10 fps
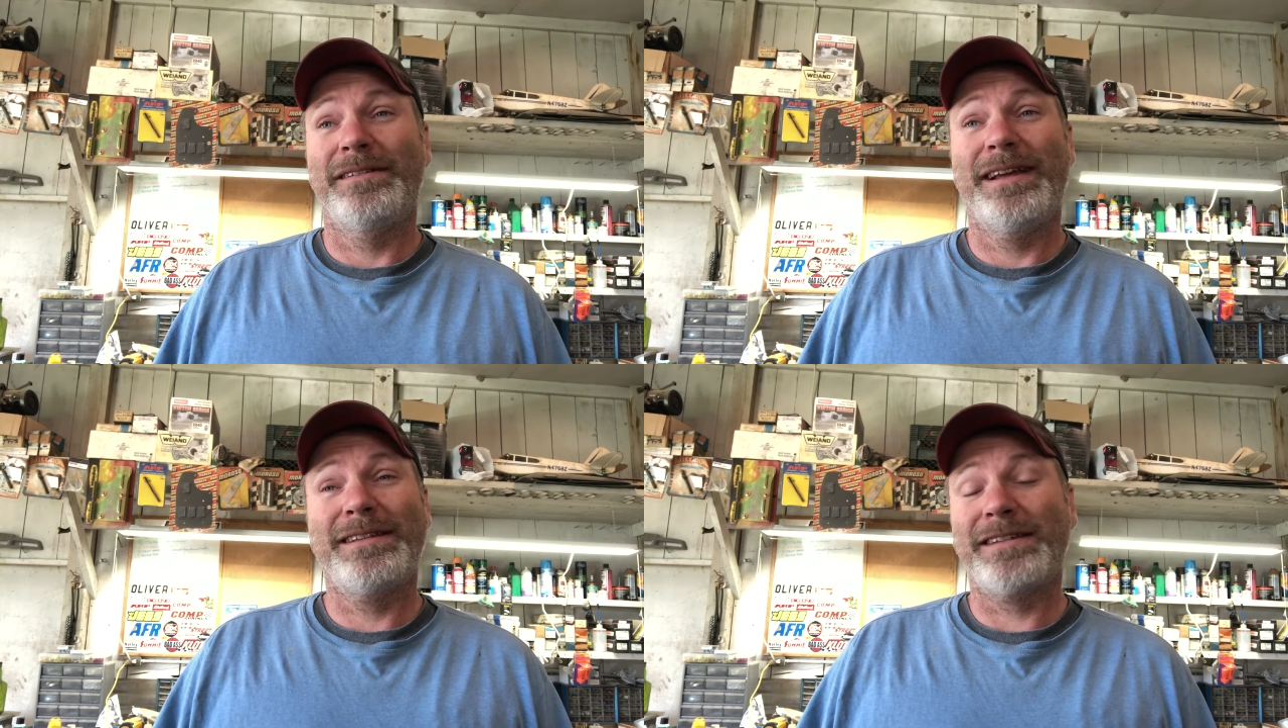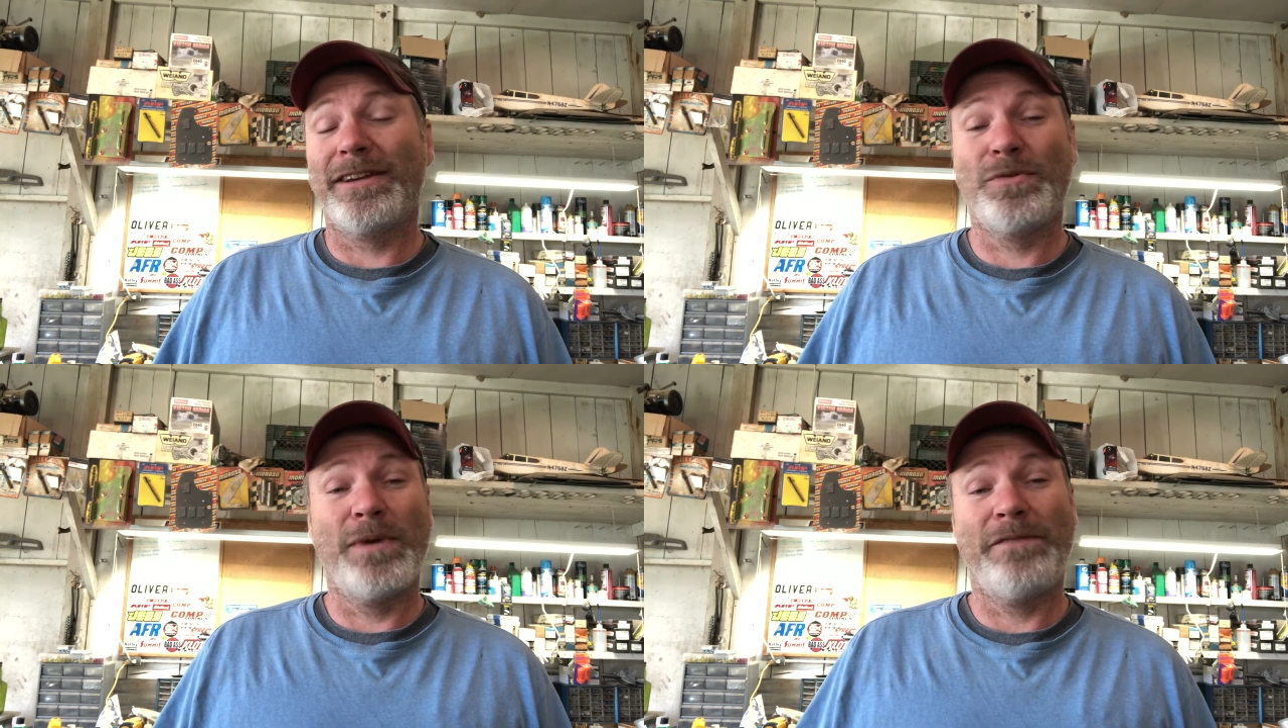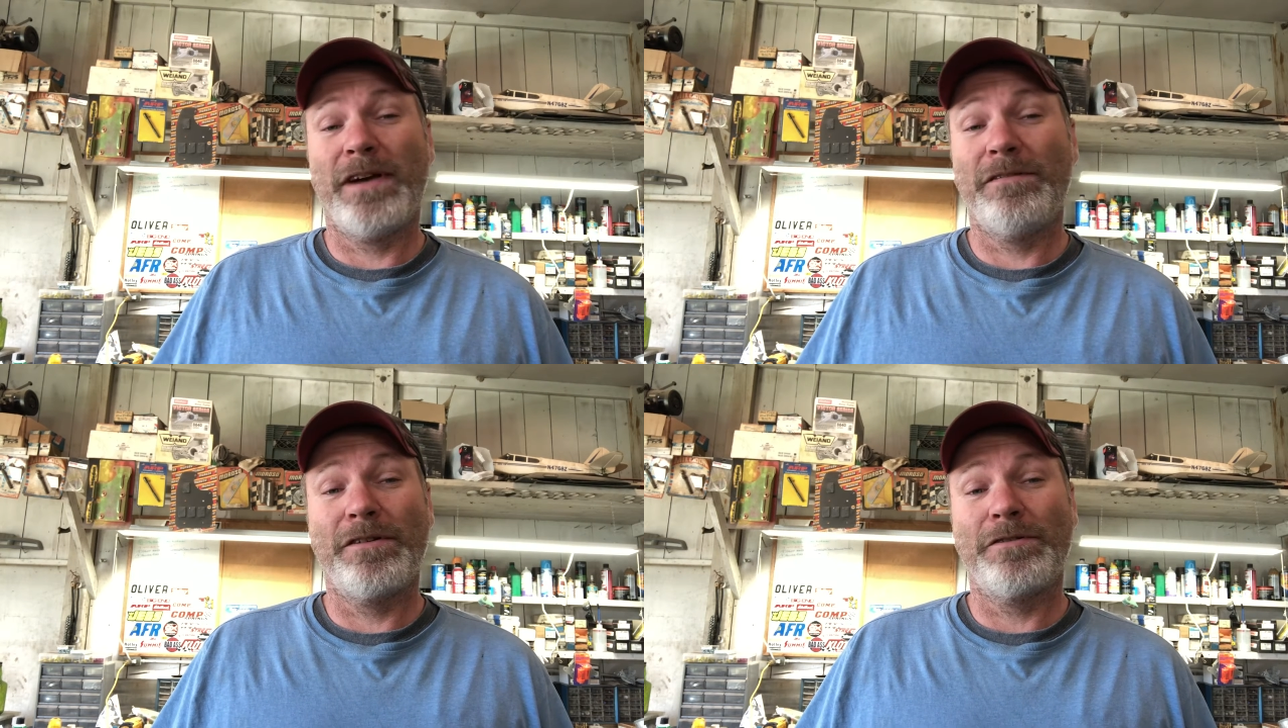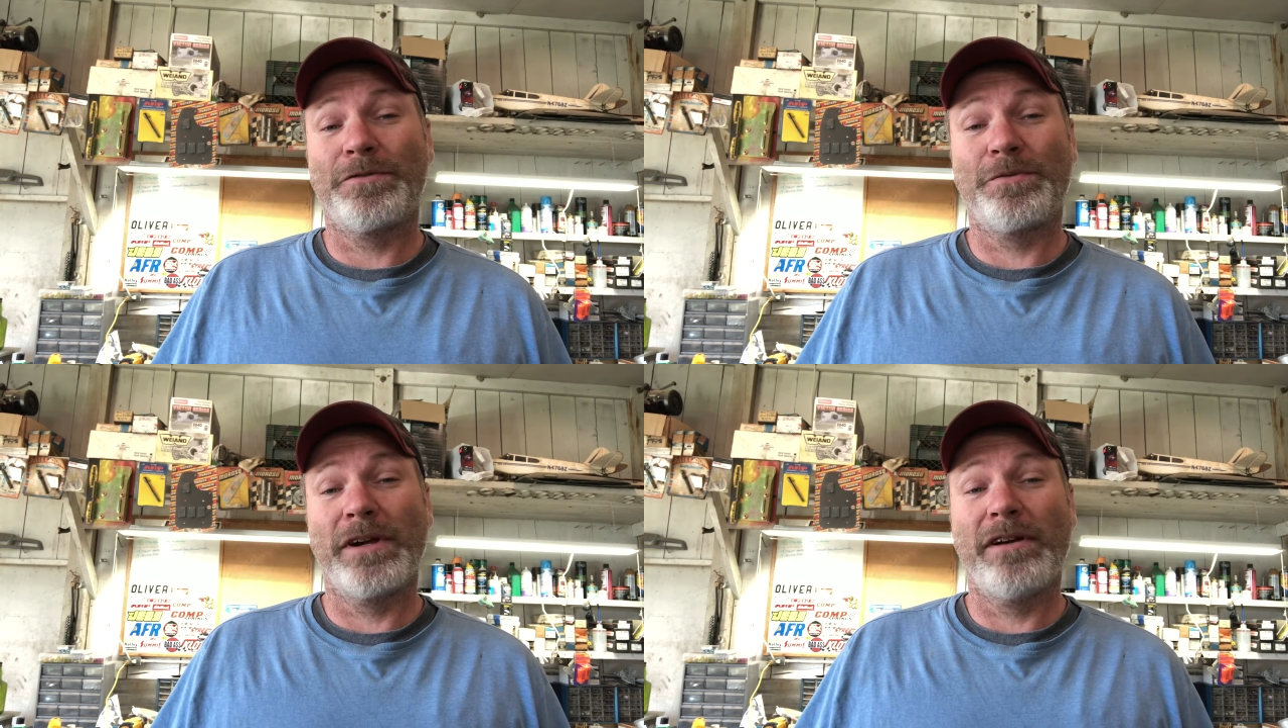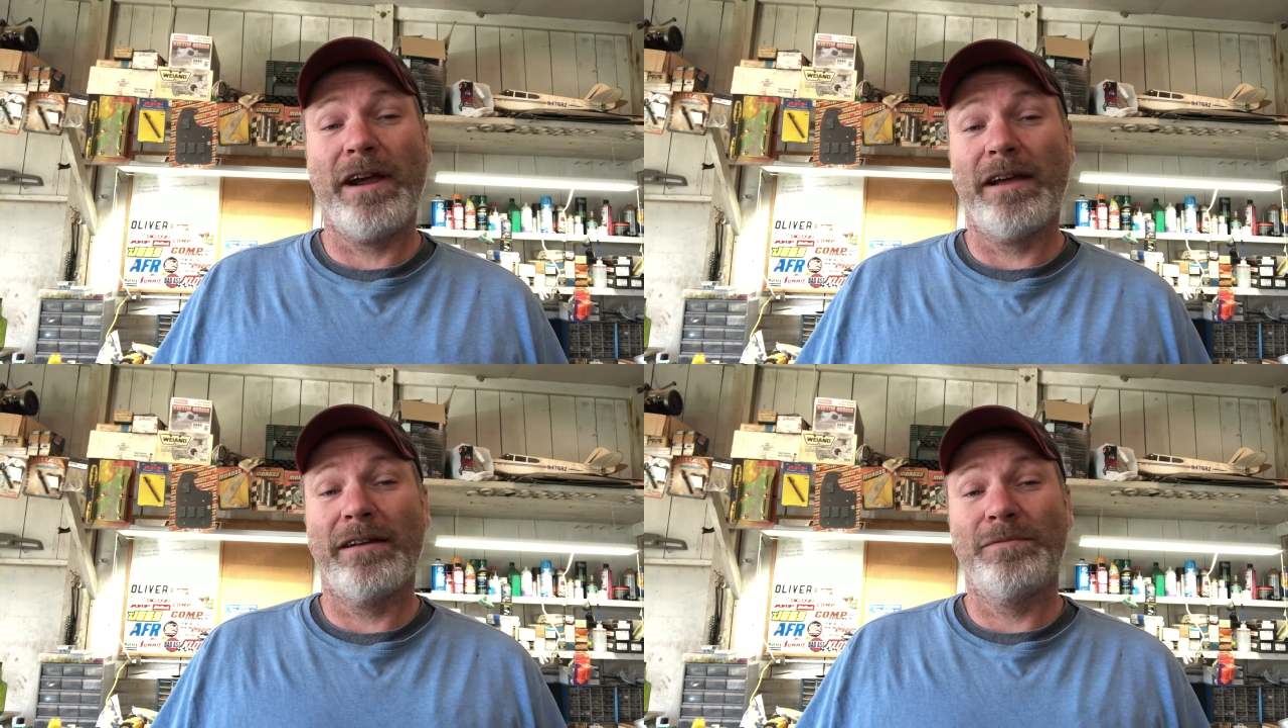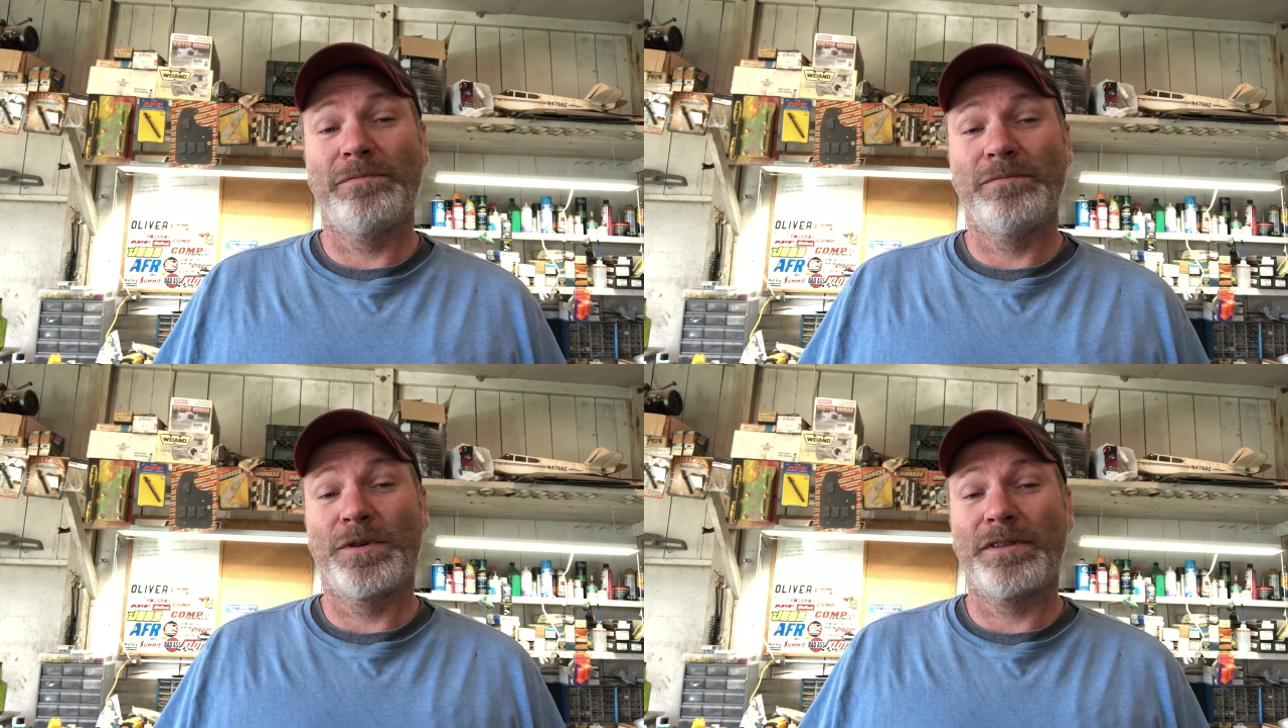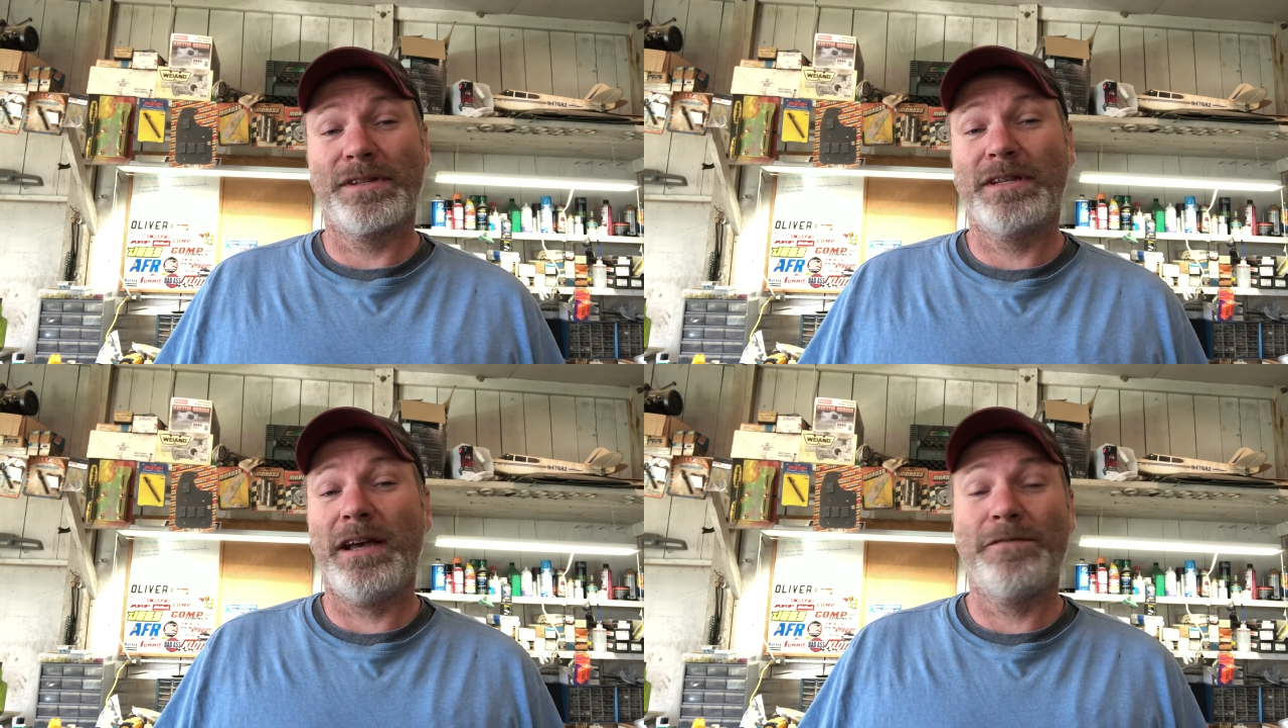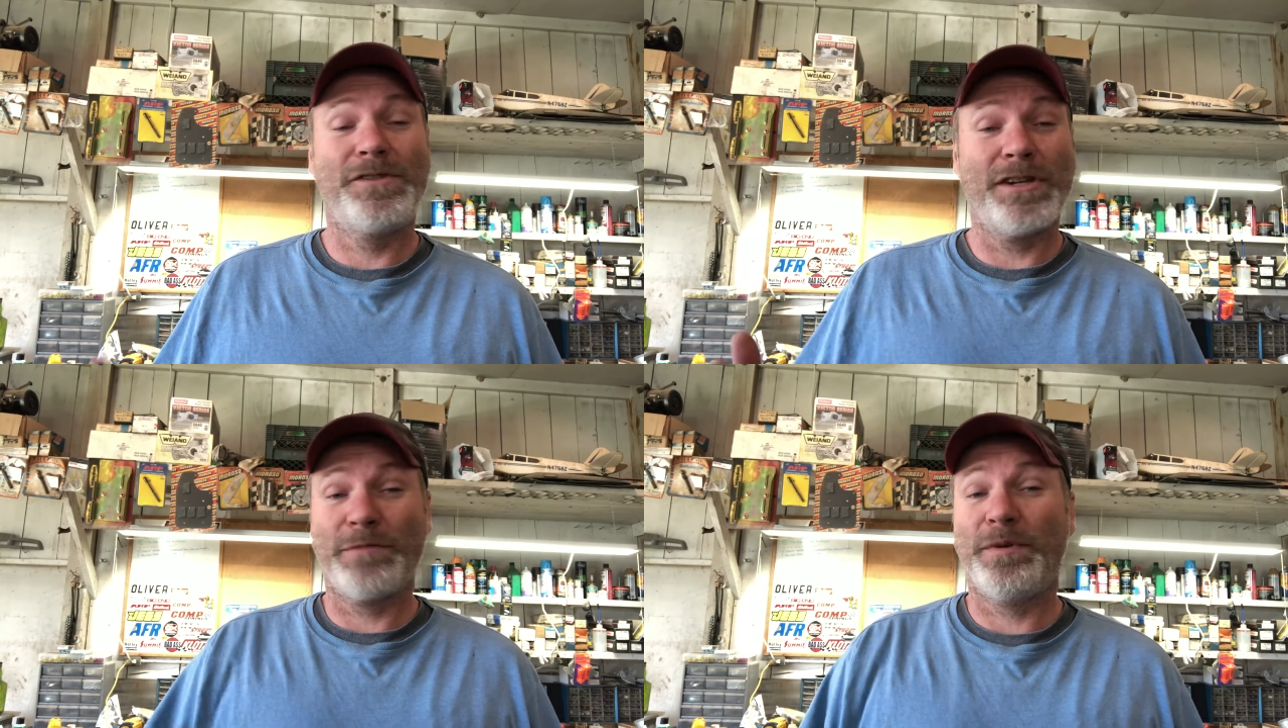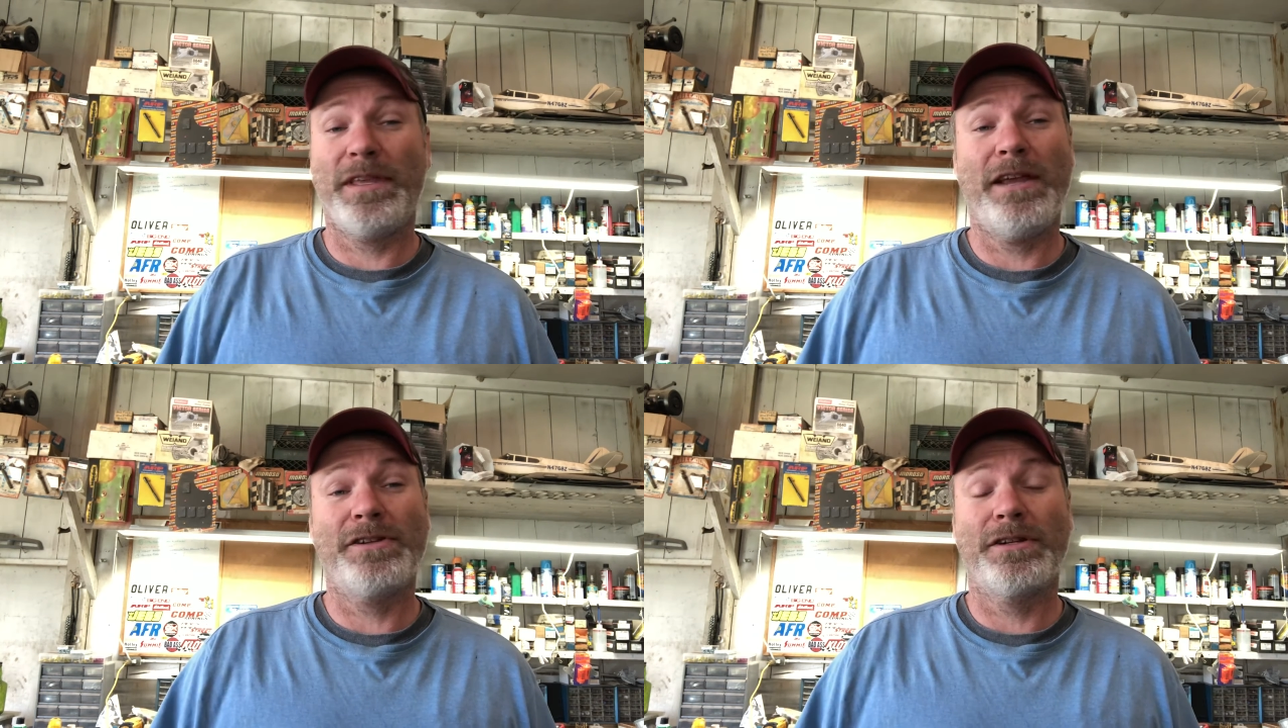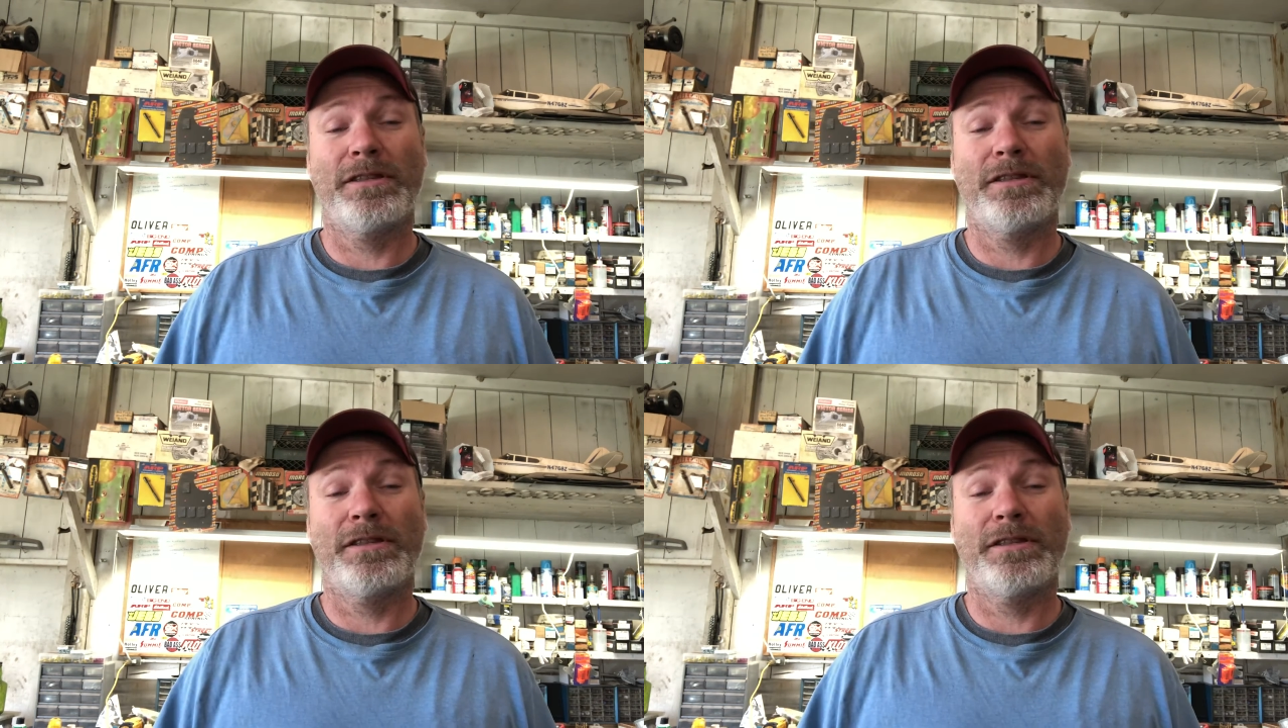it's like 2,500 or three grand worth of stuff just to put the engine